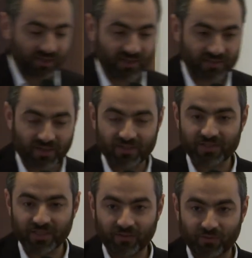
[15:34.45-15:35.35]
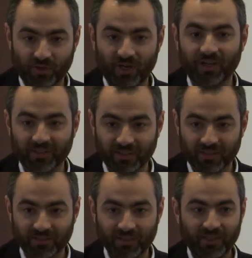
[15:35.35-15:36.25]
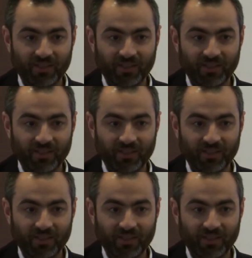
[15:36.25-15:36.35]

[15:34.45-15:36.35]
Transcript: task, I think, for an architect